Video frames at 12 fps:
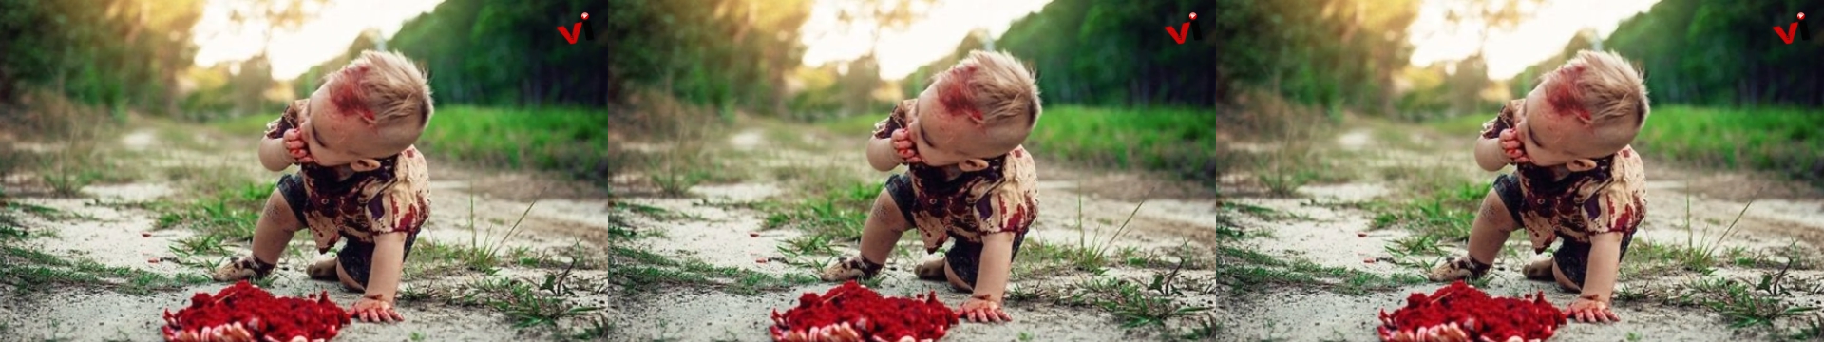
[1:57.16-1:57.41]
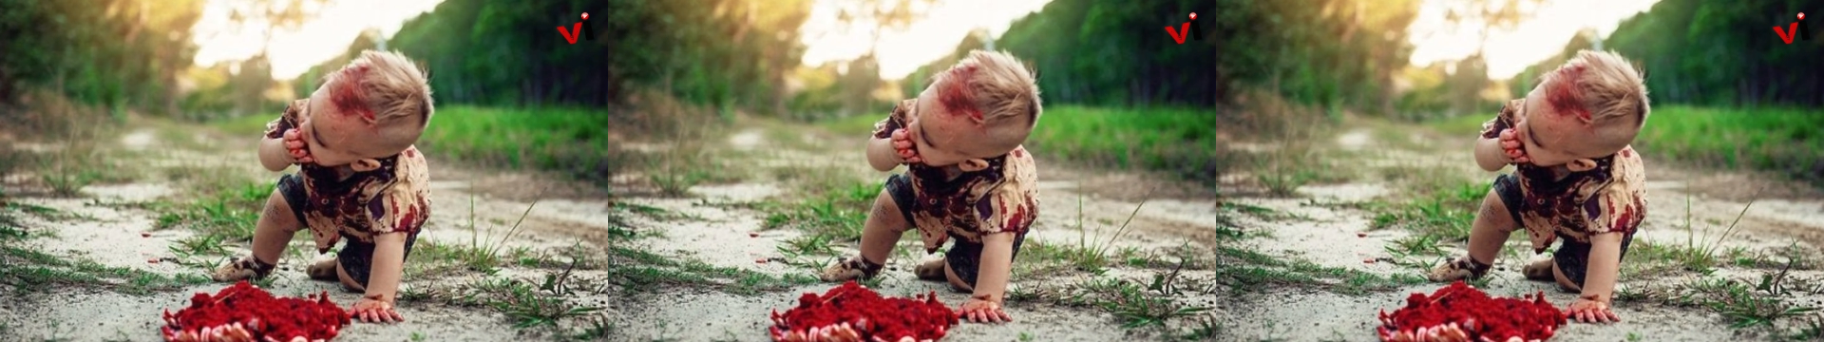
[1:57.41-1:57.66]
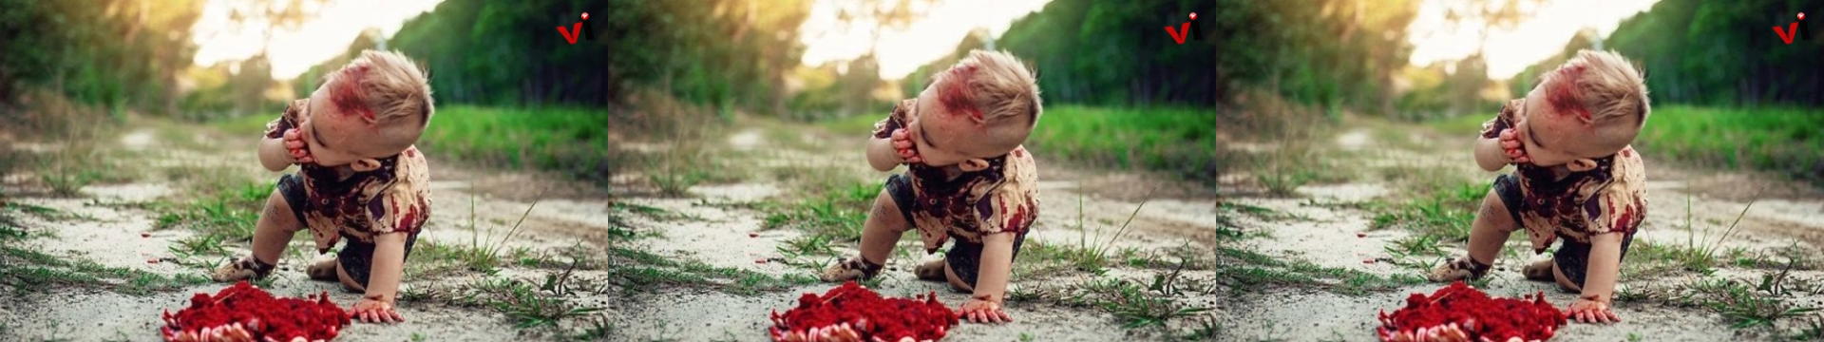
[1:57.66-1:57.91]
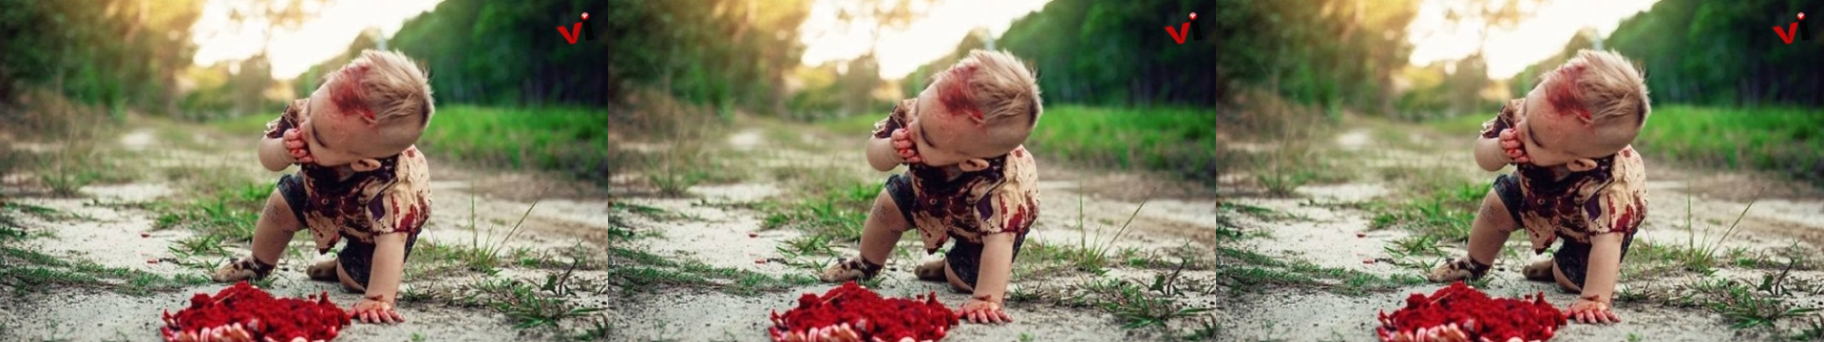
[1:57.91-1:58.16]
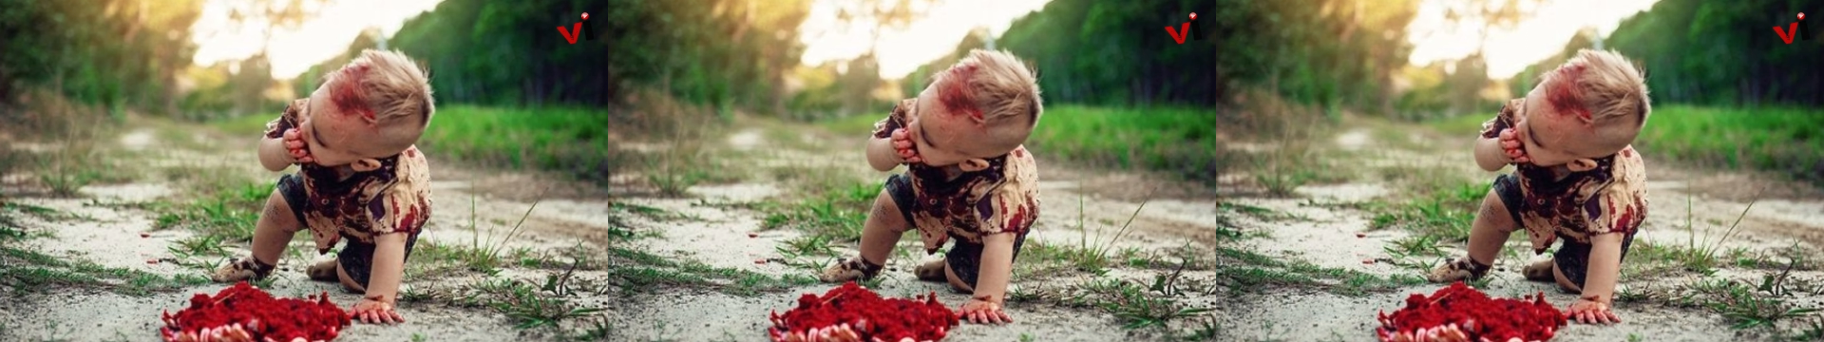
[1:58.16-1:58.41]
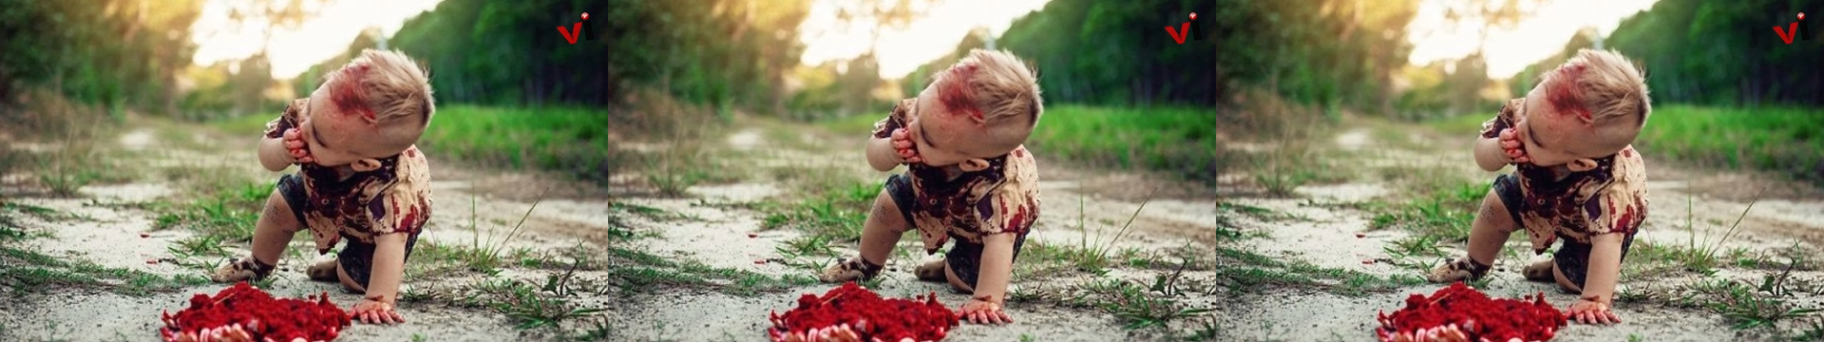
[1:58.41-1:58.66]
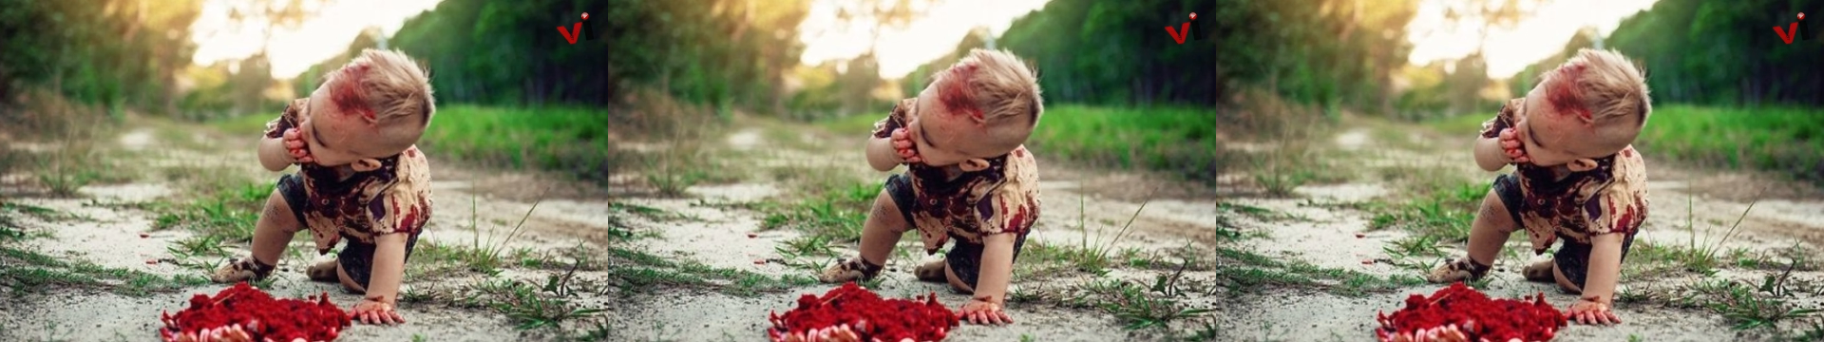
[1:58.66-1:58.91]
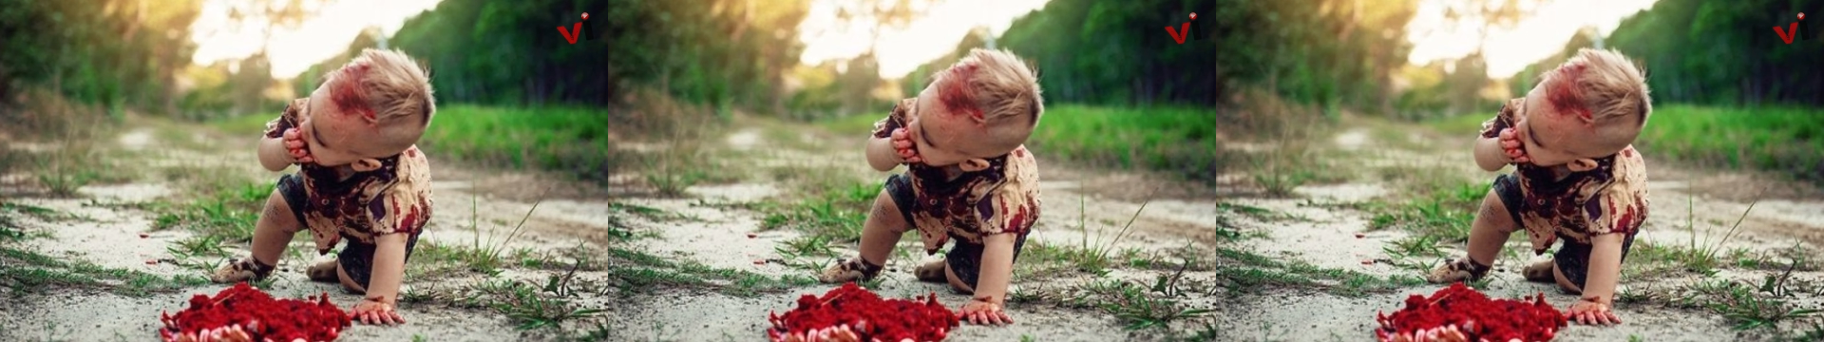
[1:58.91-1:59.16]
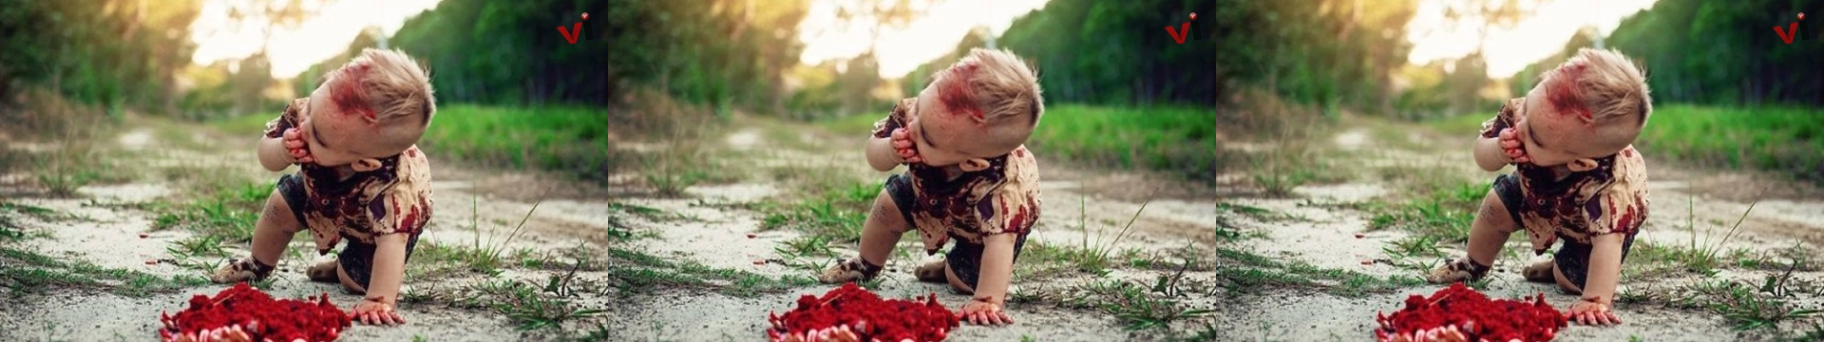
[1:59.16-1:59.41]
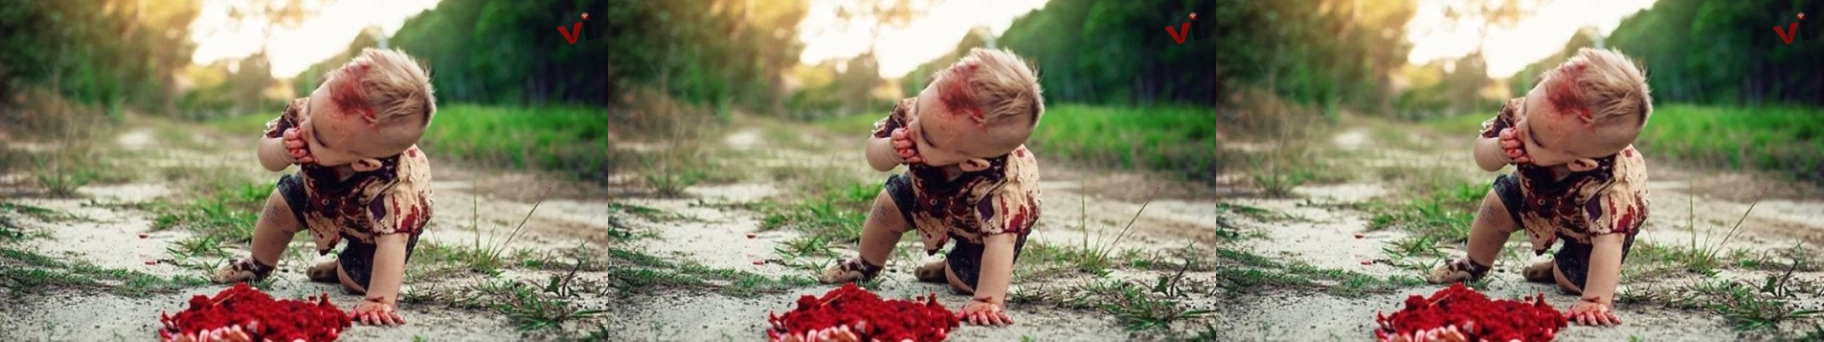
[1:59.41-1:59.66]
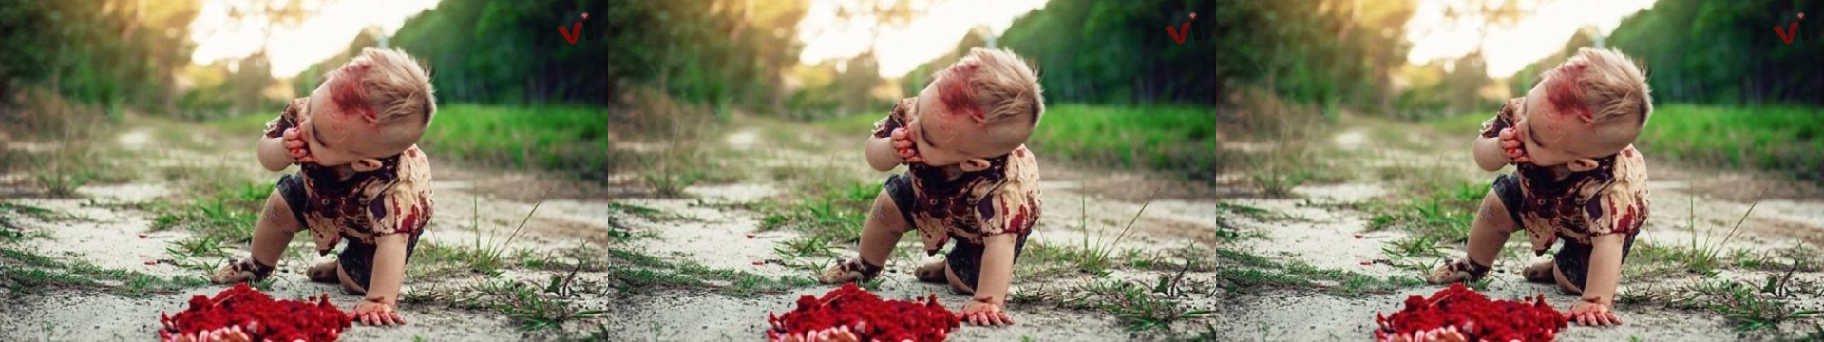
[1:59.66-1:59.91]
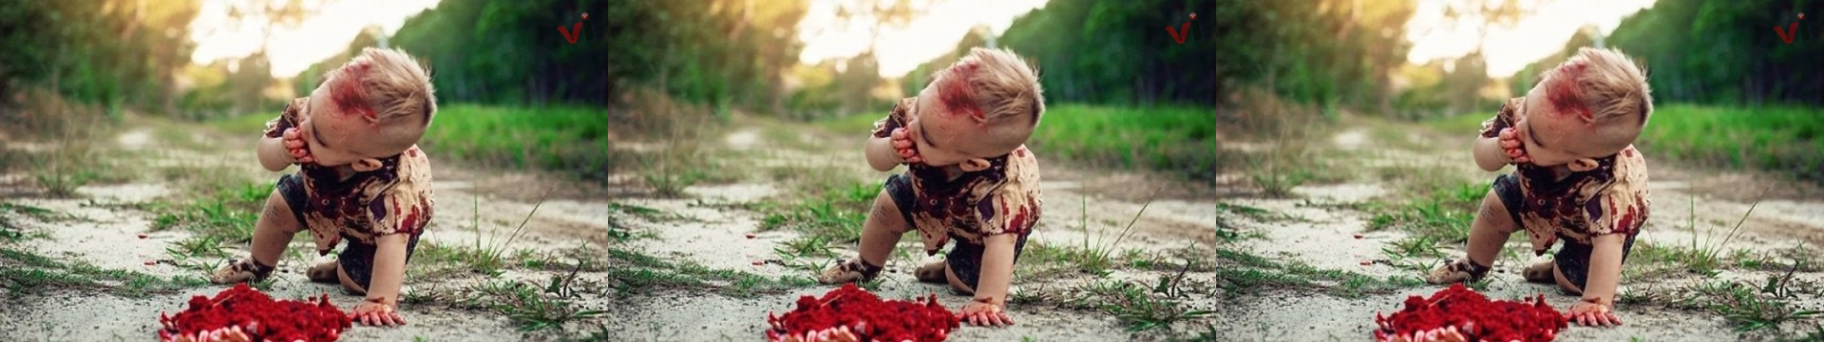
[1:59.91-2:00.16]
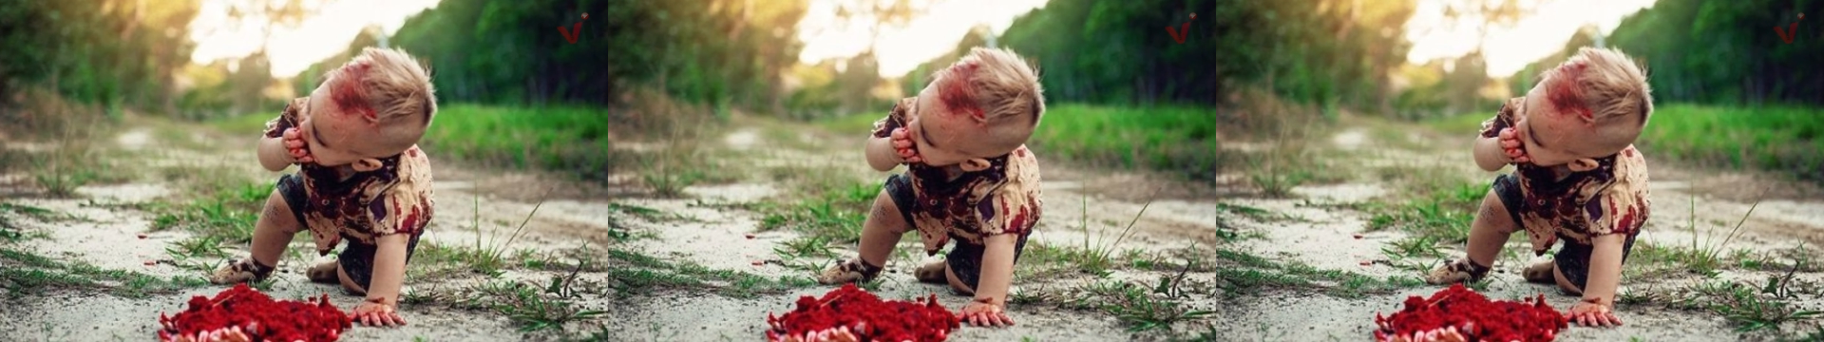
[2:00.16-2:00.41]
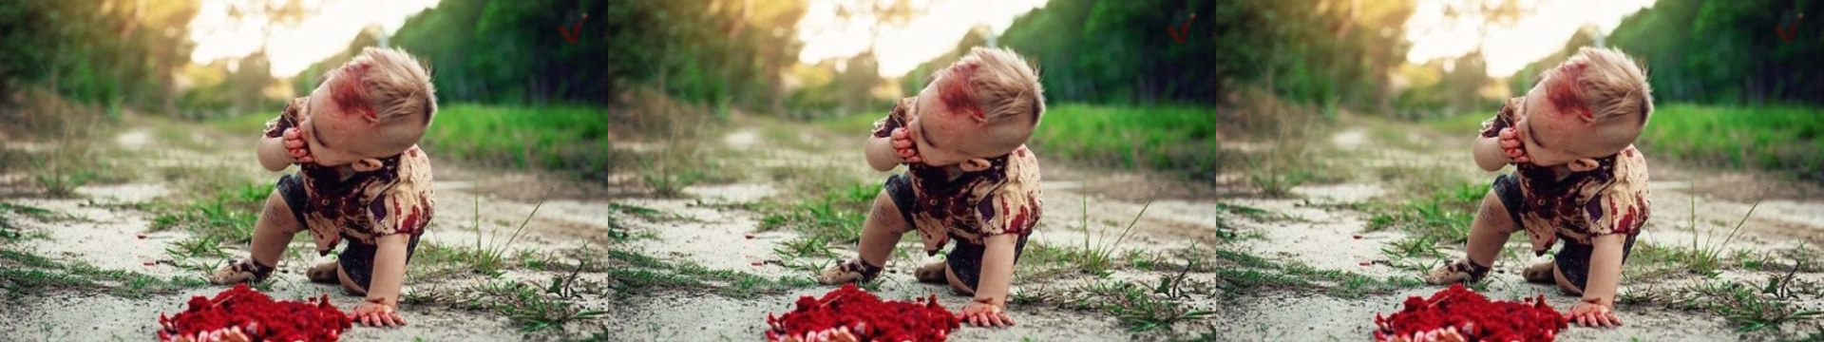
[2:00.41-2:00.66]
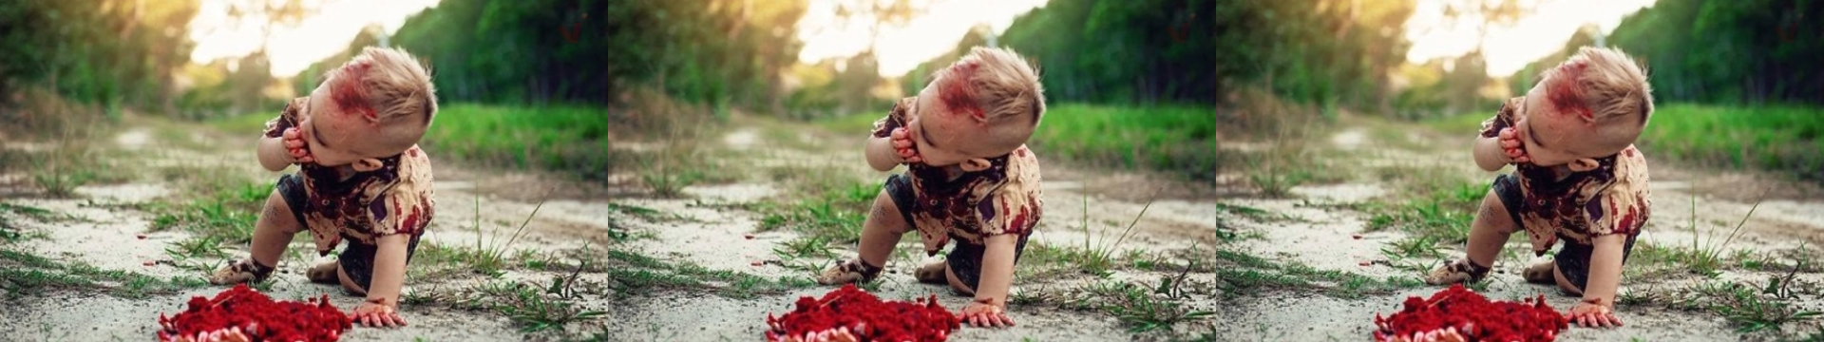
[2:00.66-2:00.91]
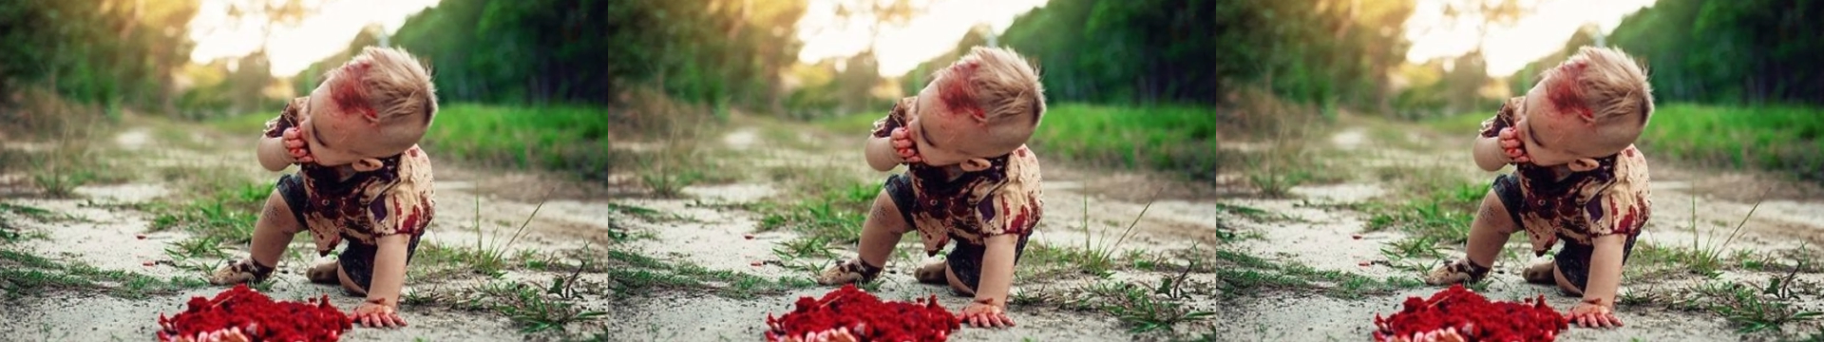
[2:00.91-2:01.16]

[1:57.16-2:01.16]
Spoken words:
No face is visible, so there are no lips to read.